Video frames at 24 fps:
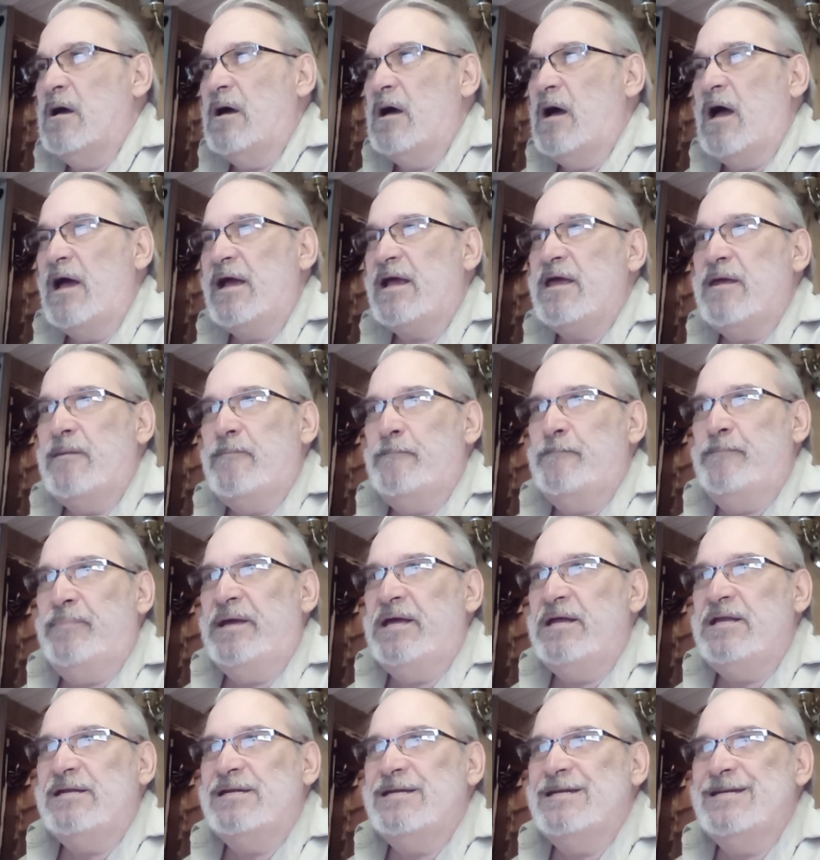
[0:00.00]
I get
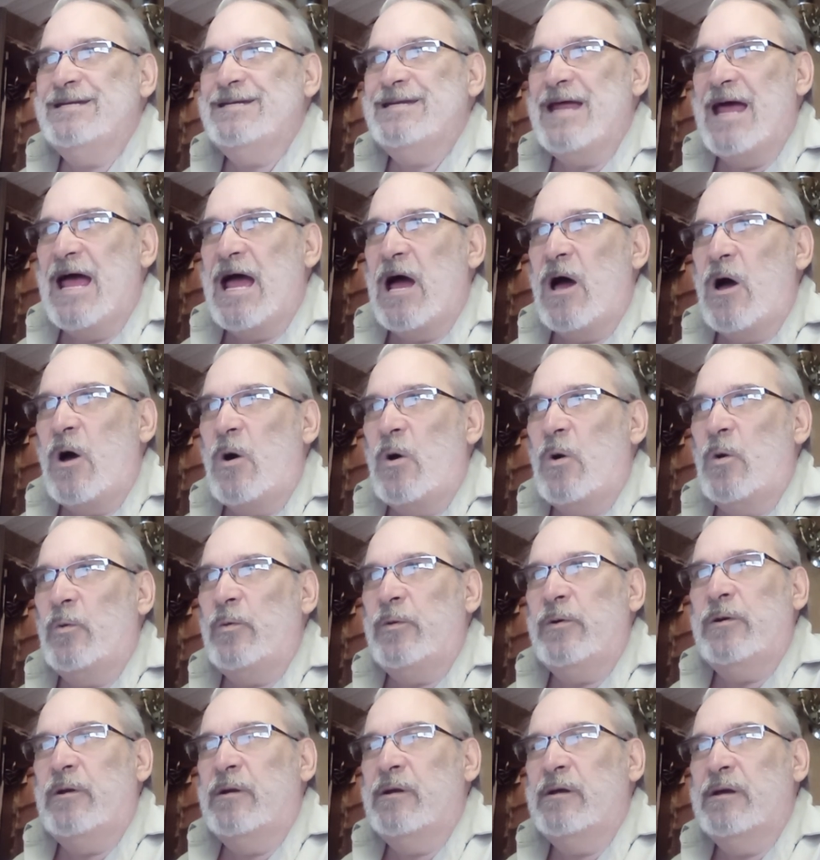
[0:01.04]
beaten
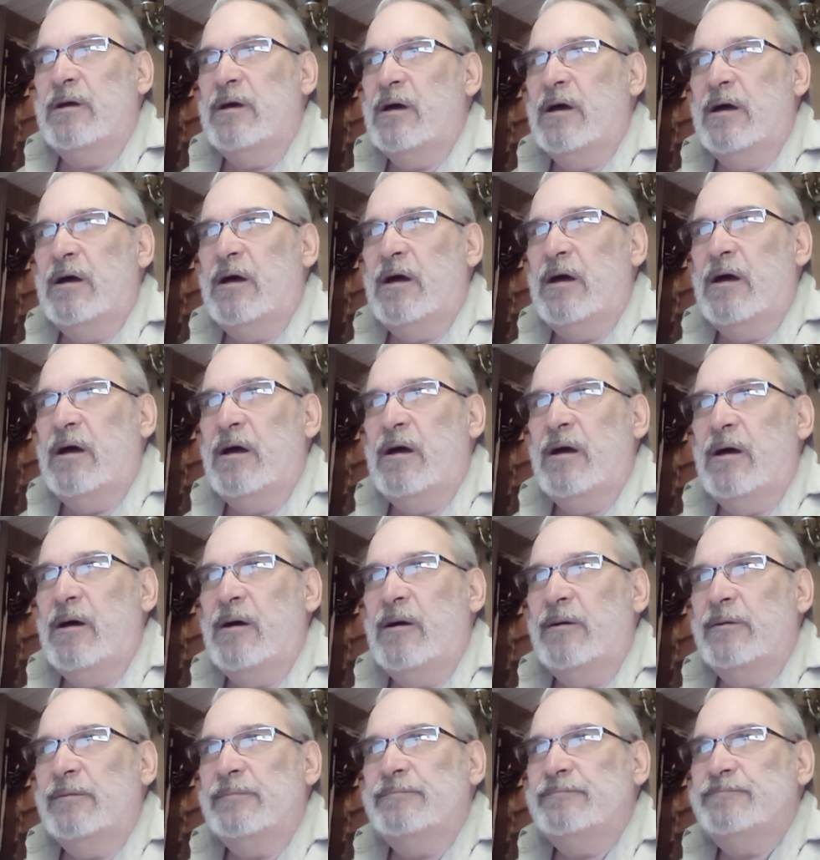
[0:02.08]
down.
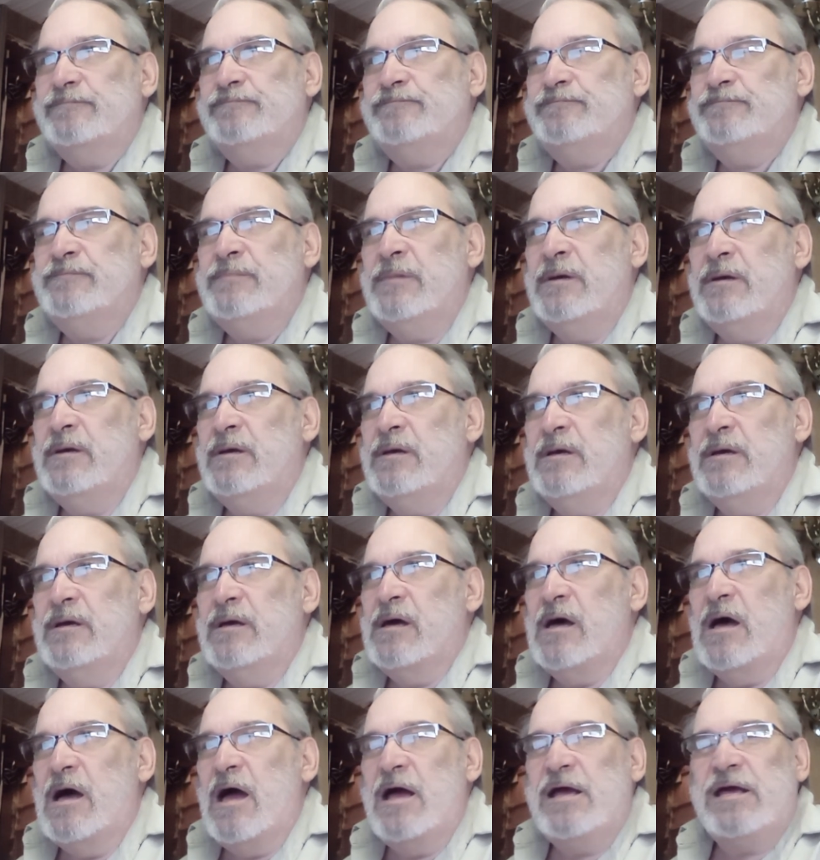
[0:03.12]
Uh,
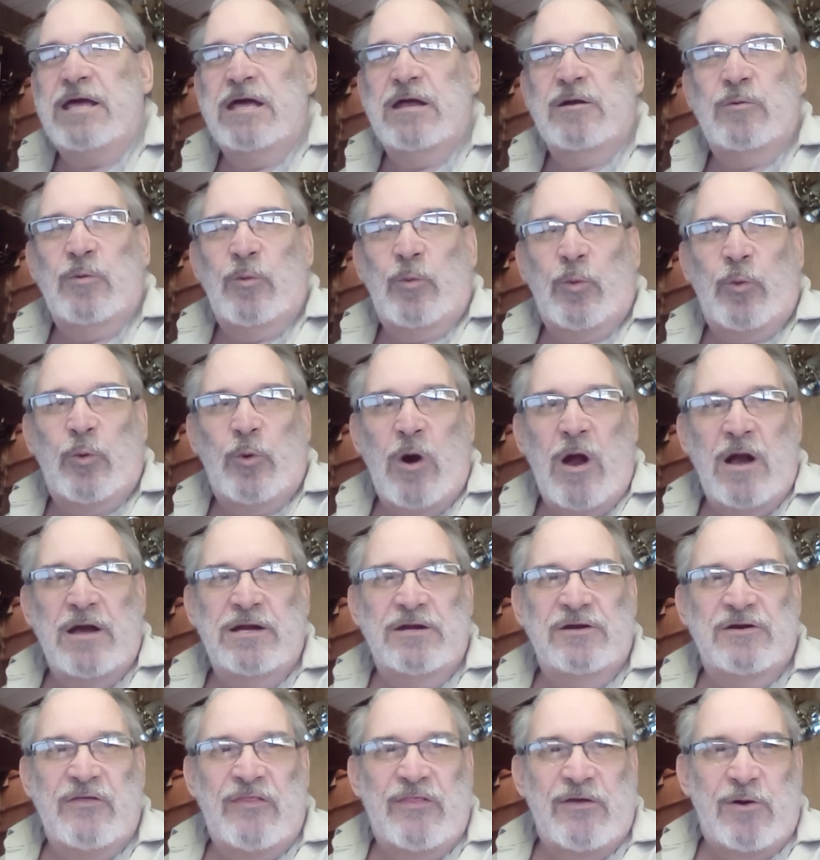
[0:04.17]
I get run
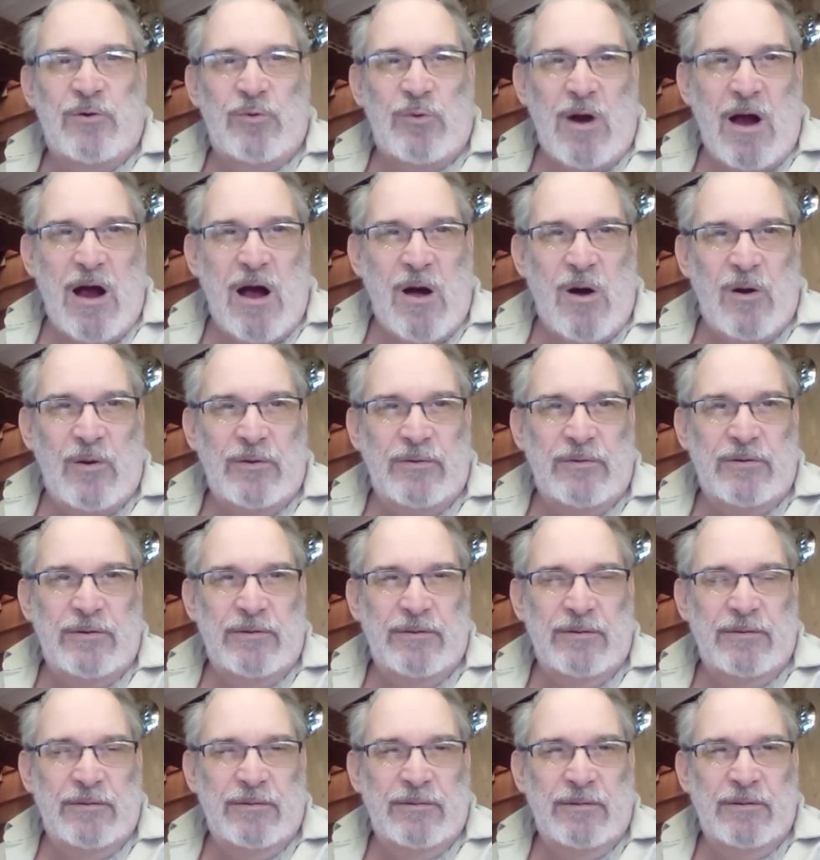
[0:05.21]
into the ground,
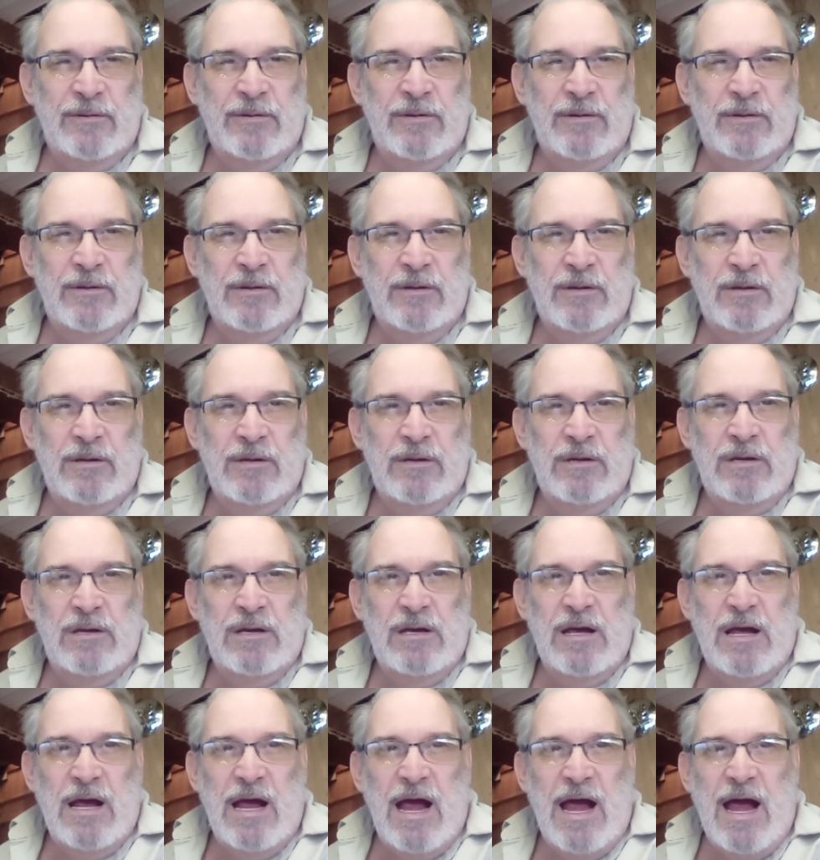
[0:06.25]

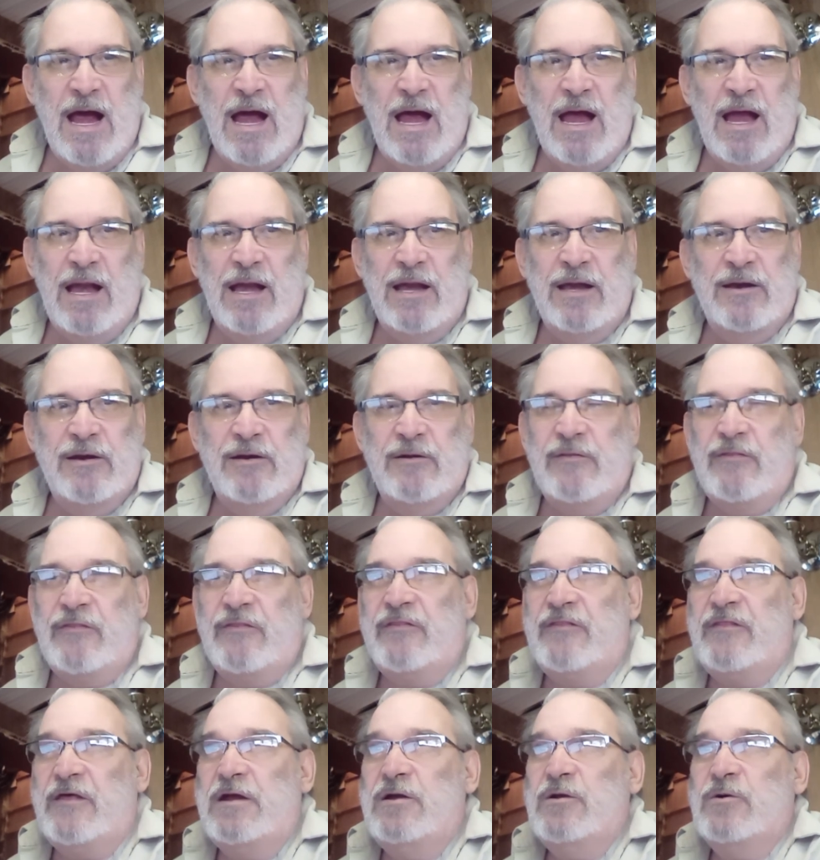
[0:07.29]
and
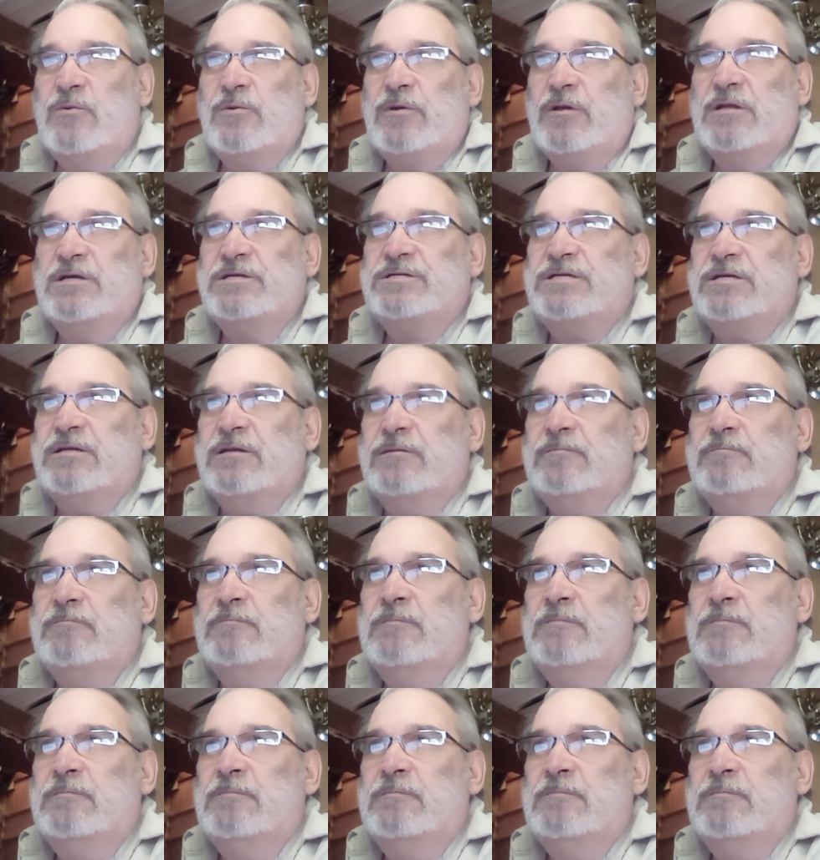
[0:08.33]
they don't listen.